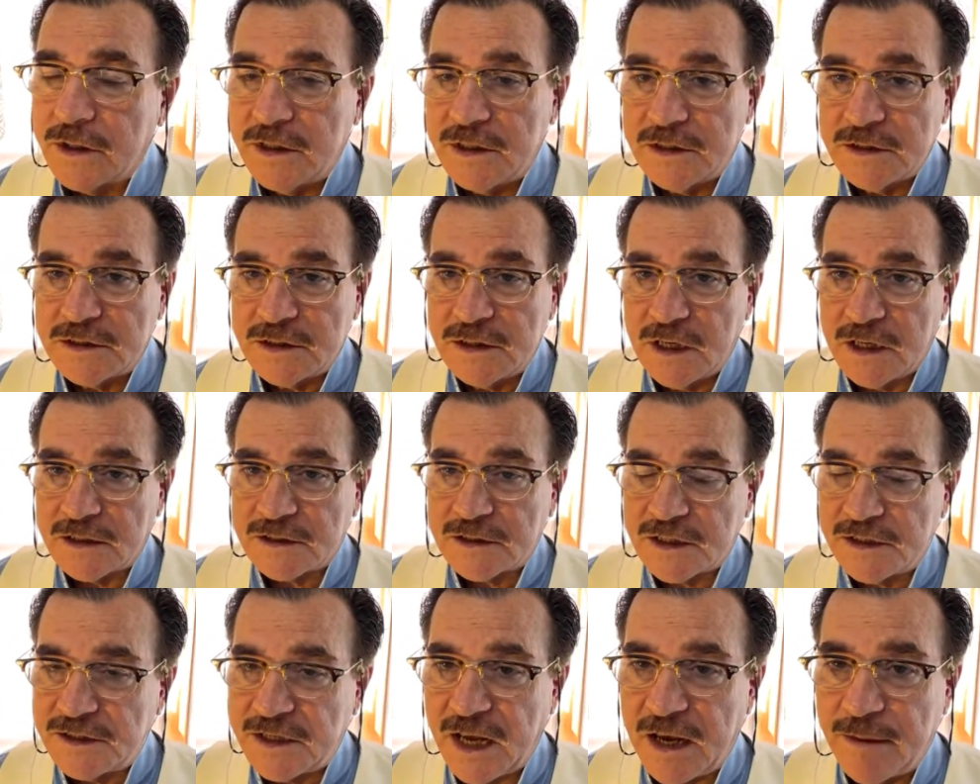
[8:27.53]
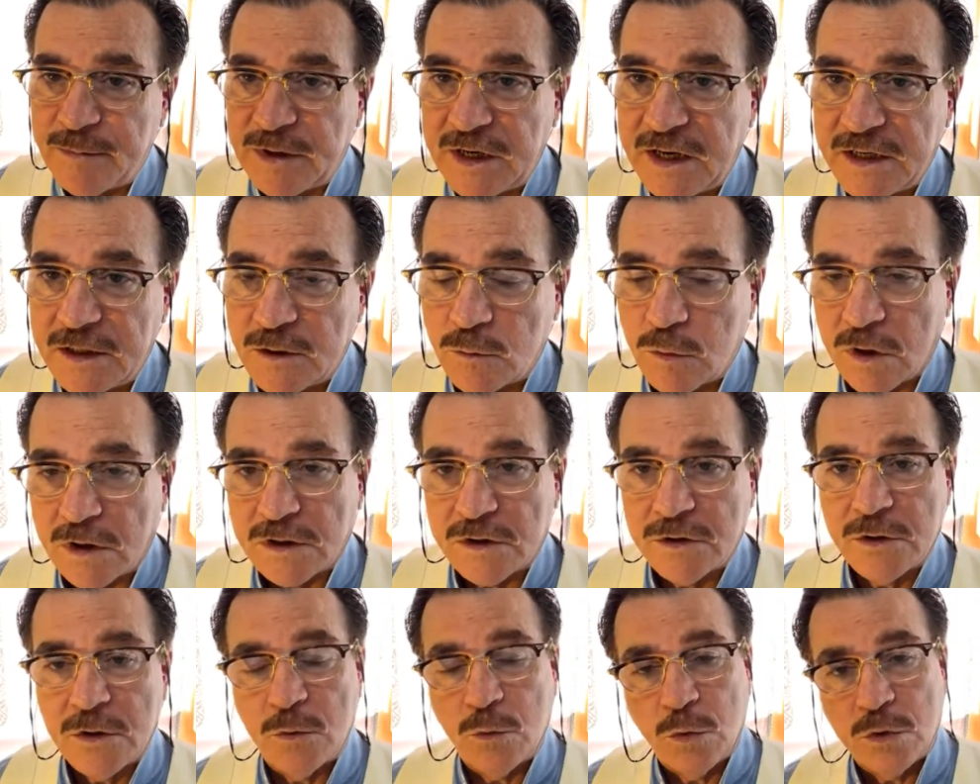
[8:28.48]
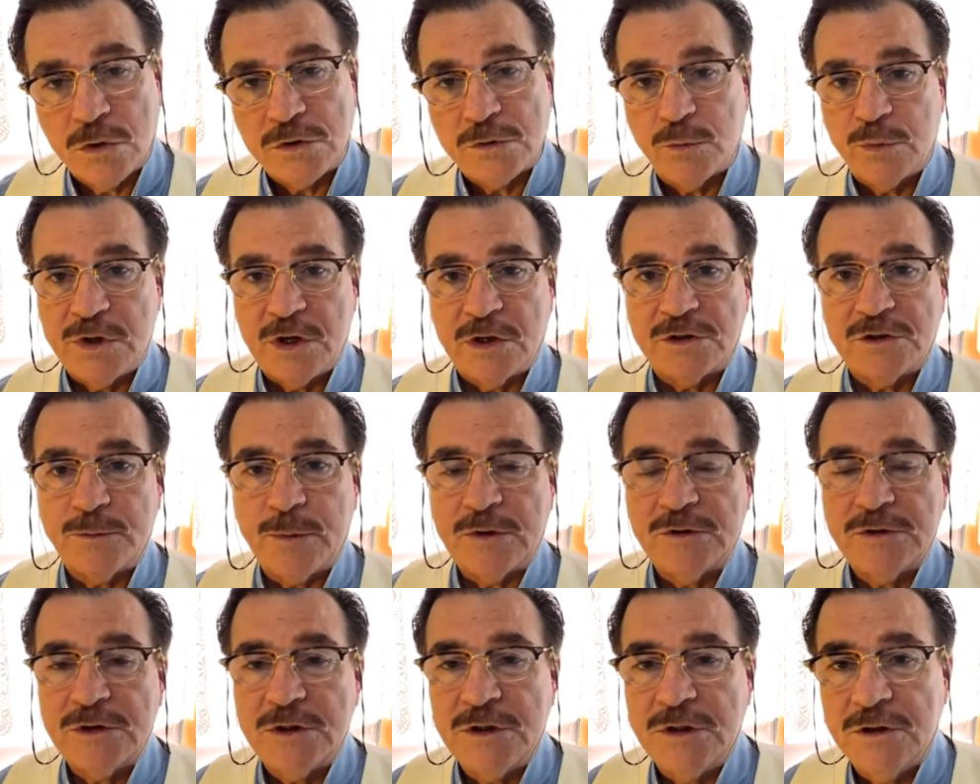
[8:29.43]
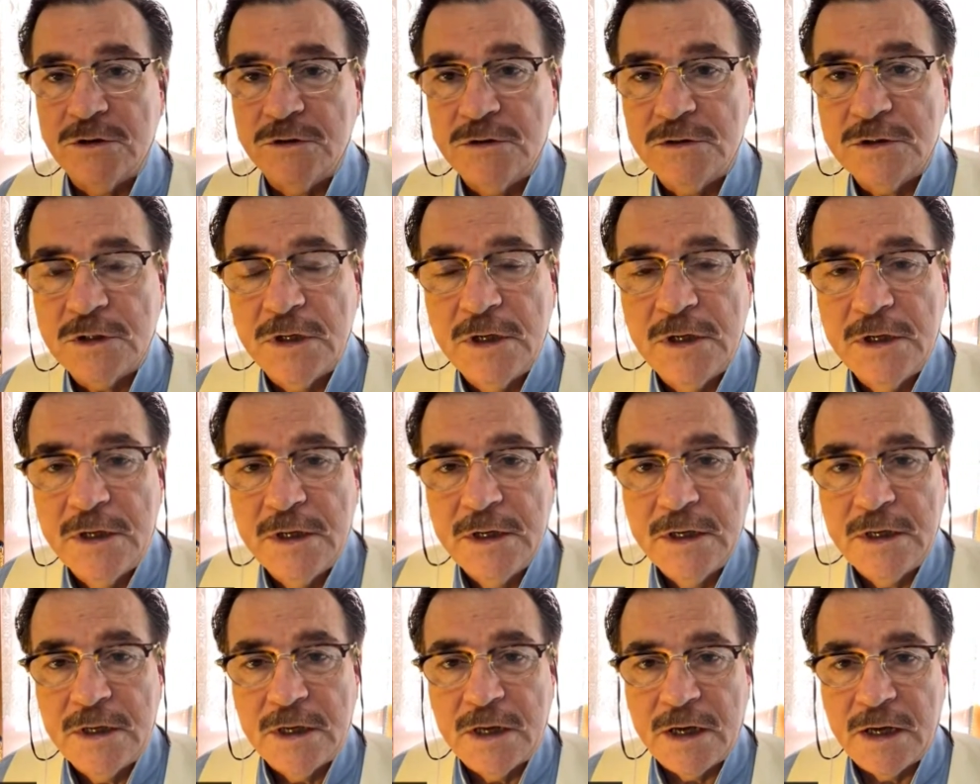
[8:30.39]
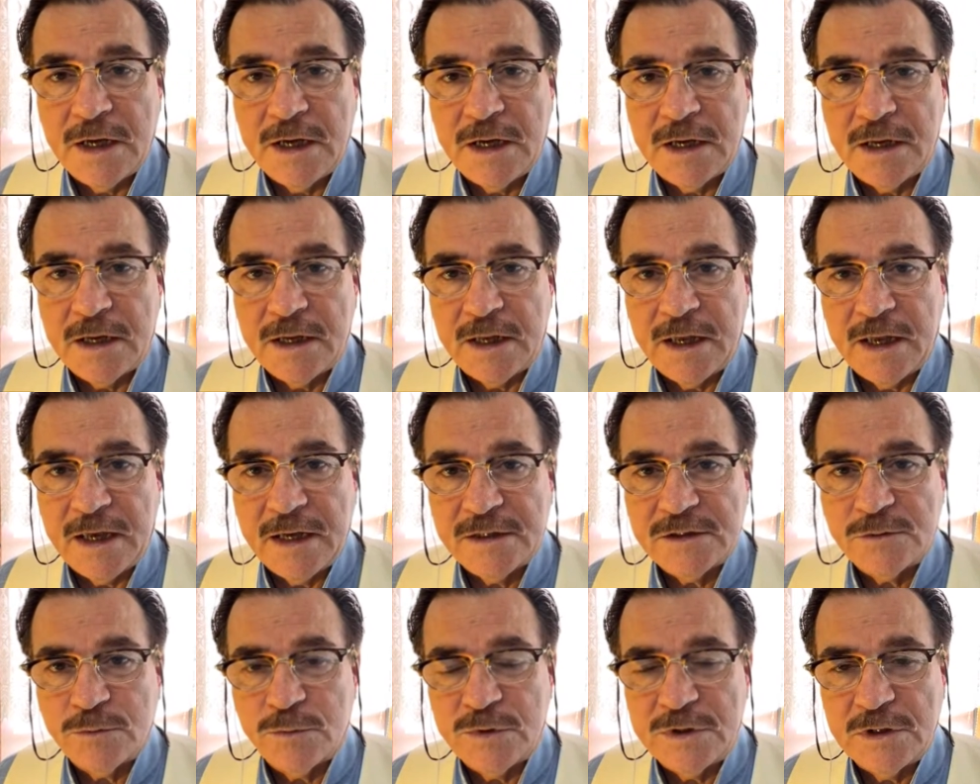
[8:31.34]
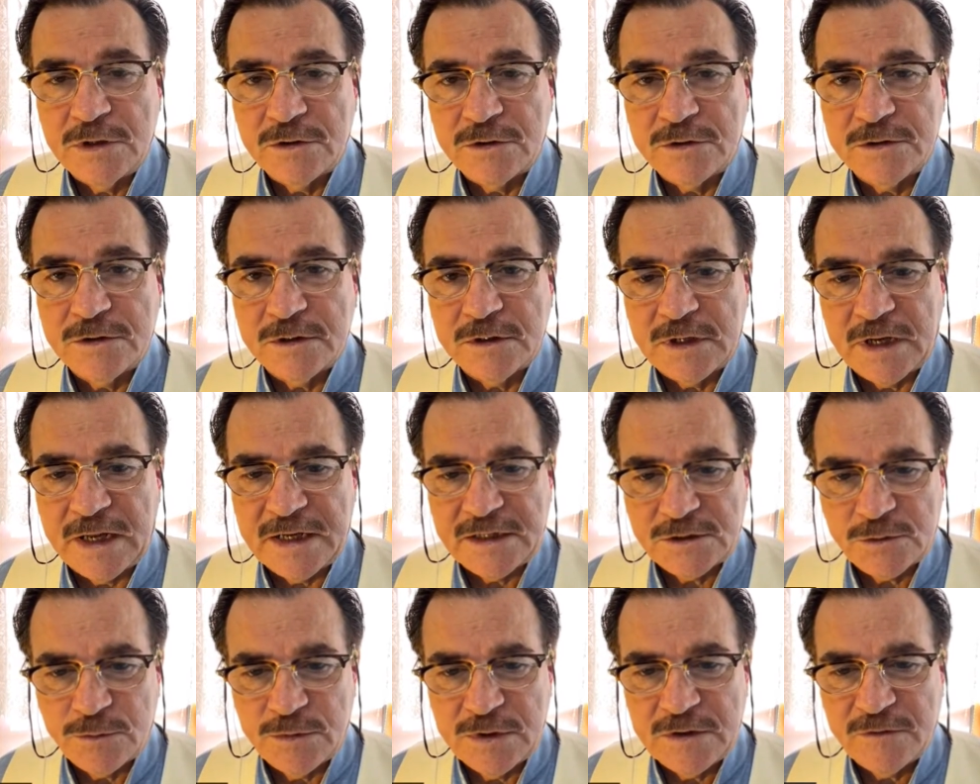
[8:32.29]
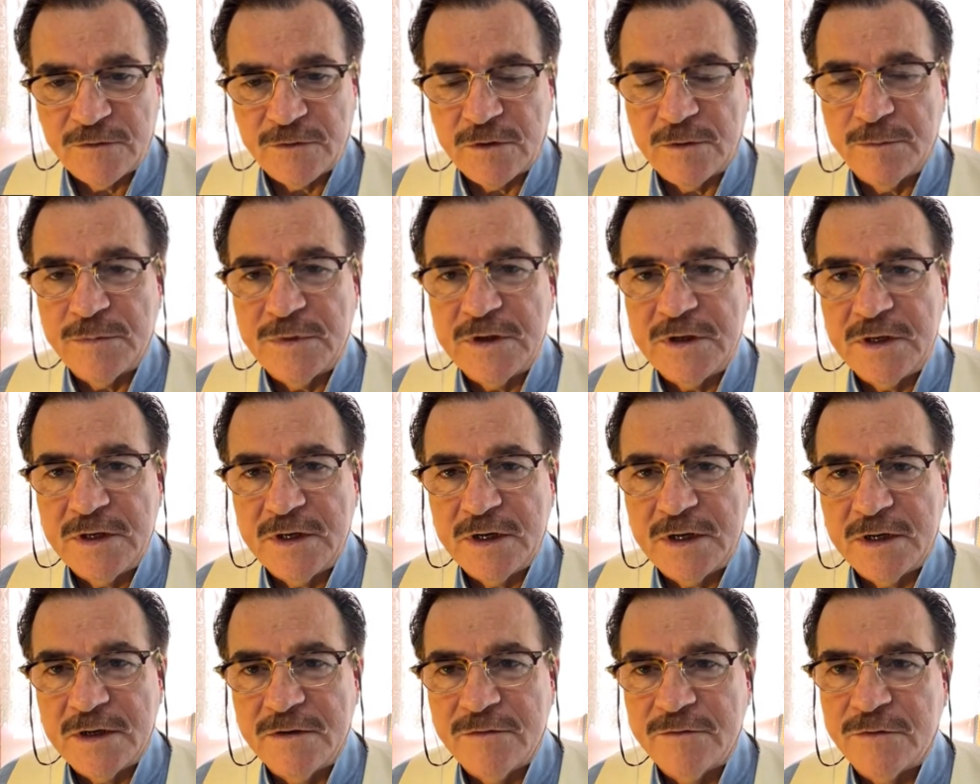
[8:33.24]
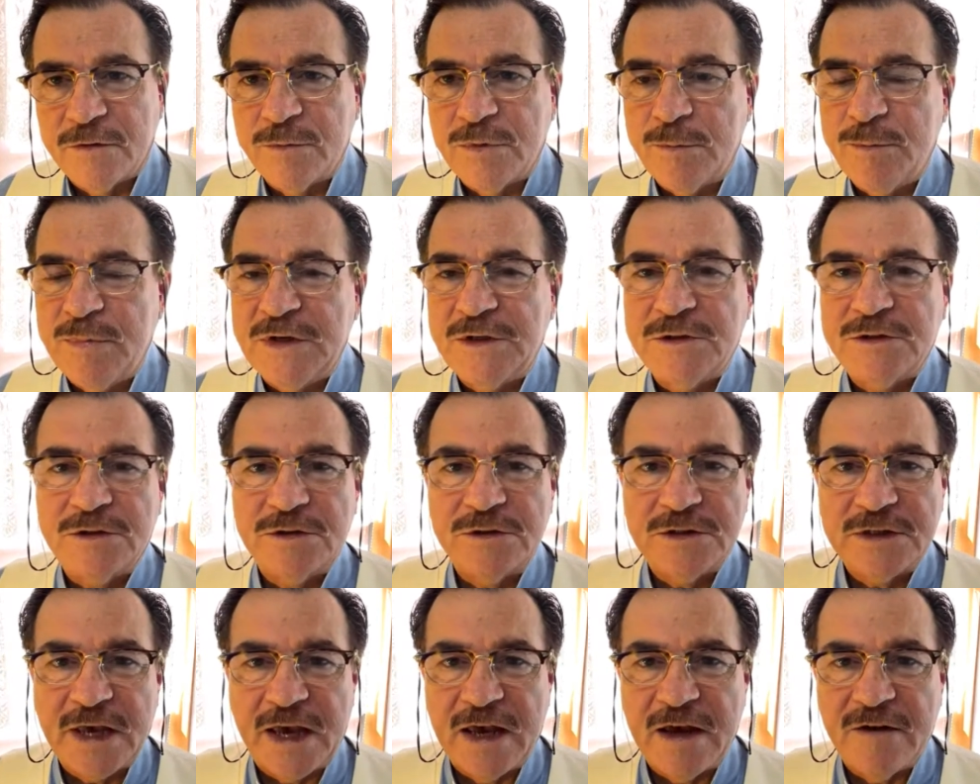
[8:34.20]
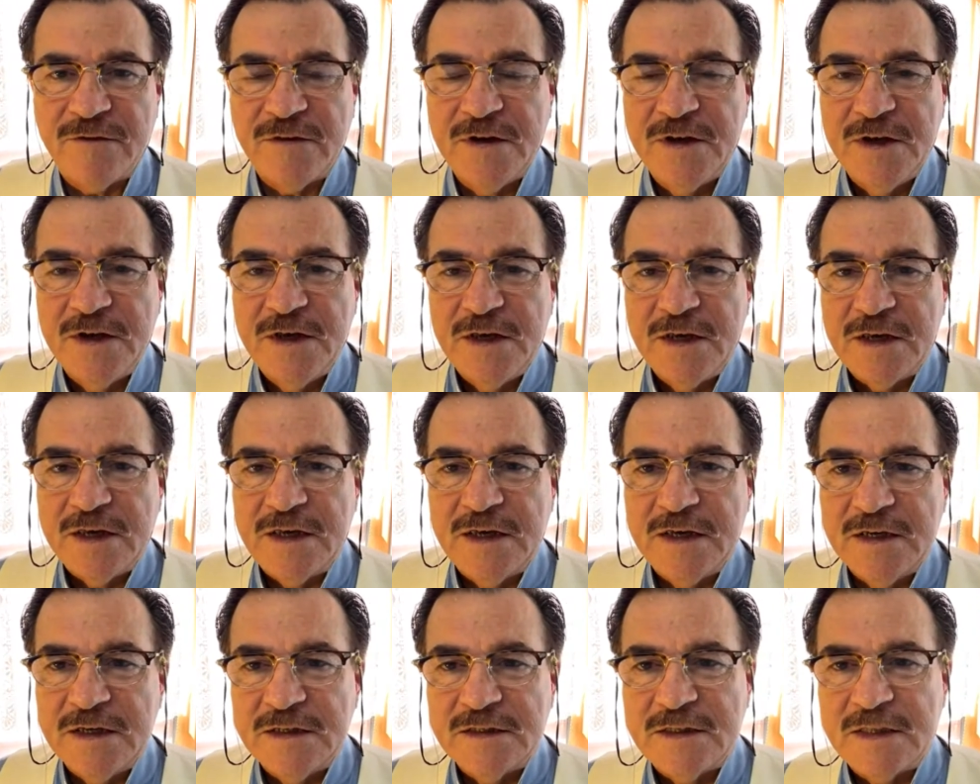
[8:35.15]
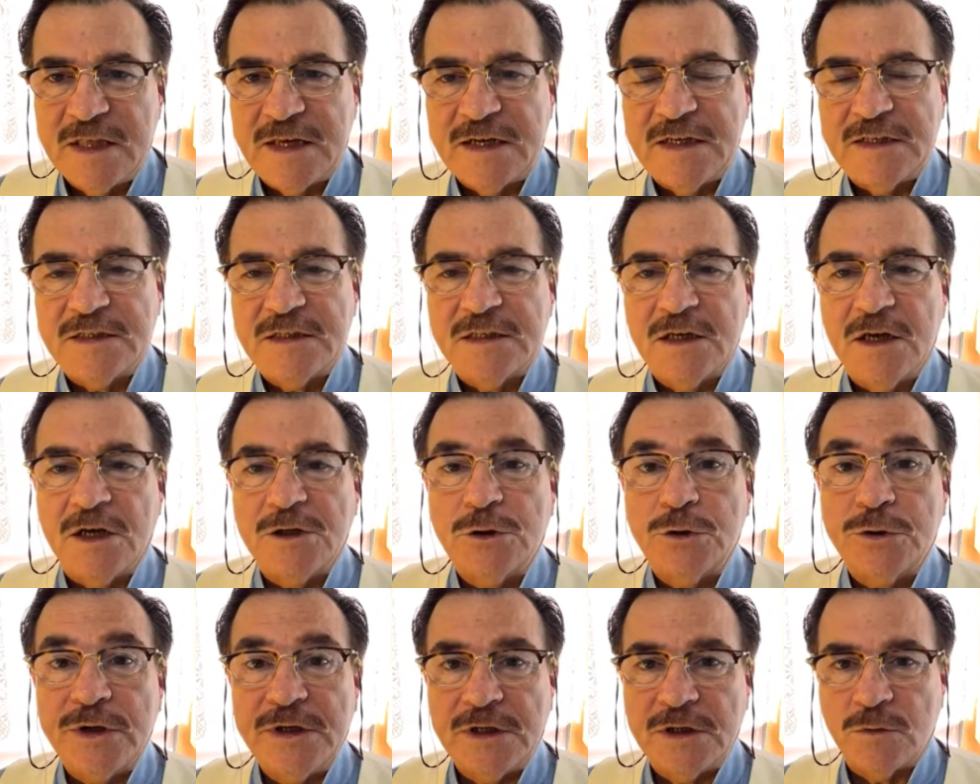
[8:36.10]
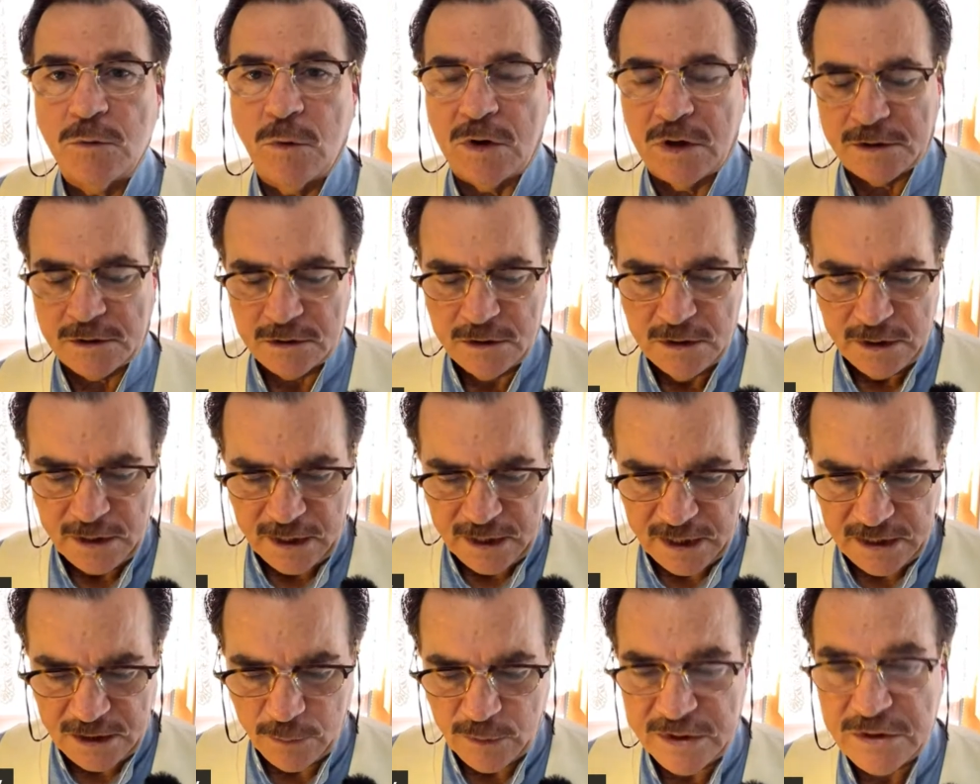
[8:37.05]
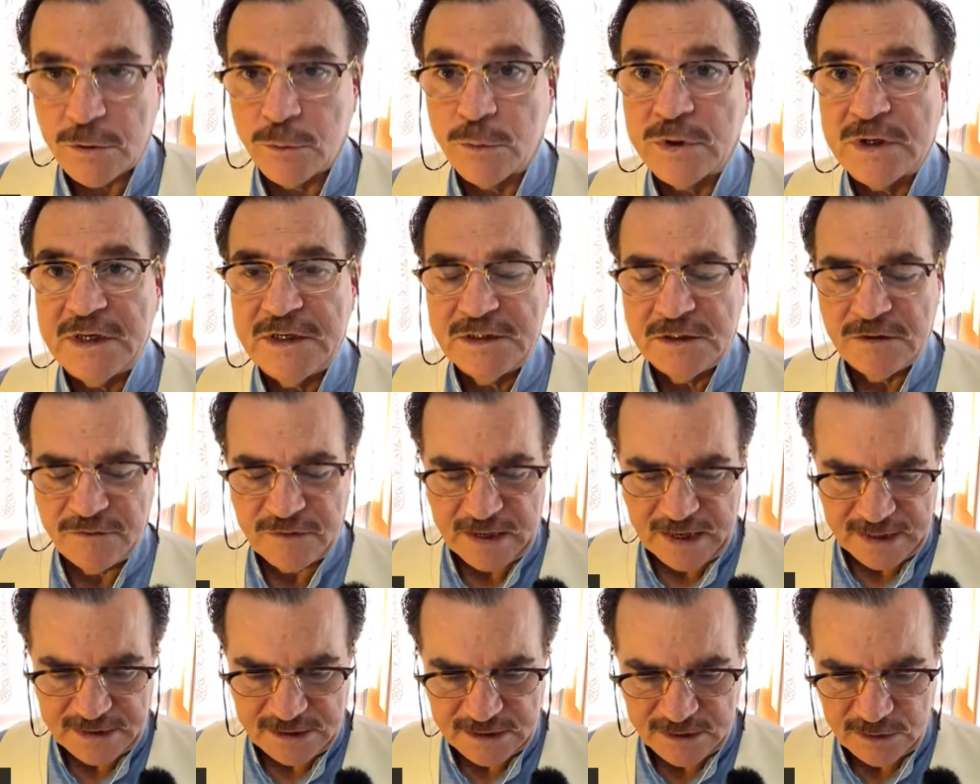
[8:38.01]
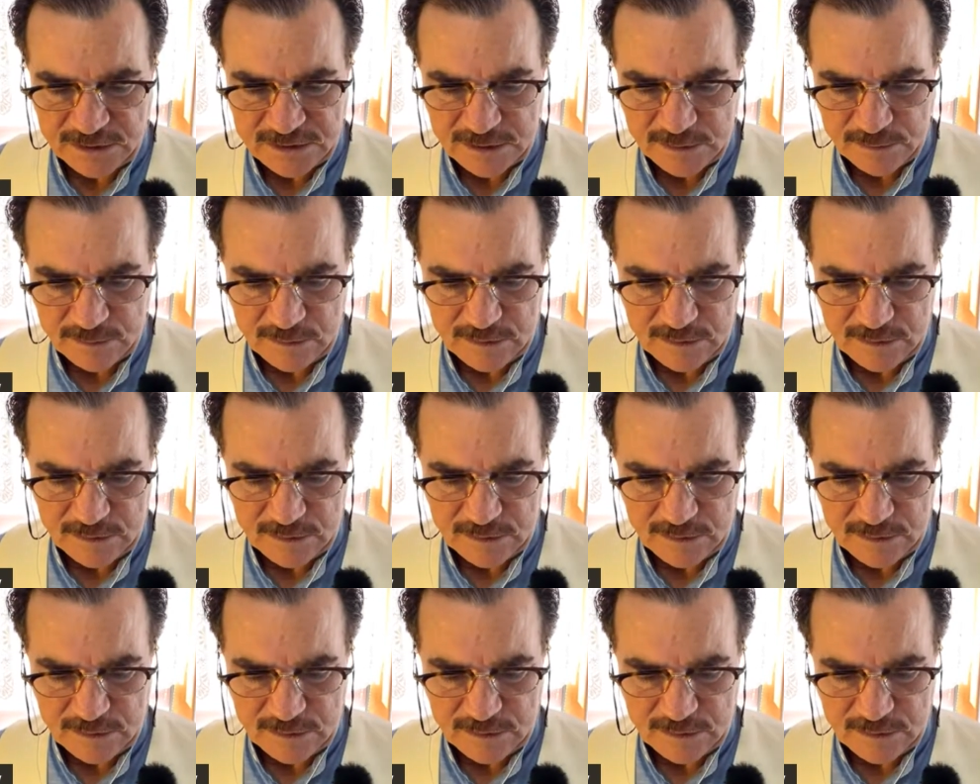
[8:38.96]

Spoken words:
It is not contaminated water, the word we are supposed to use, as we learned last week from the minister's gaffe, is that it's treated water. Anyway, the release of that, it's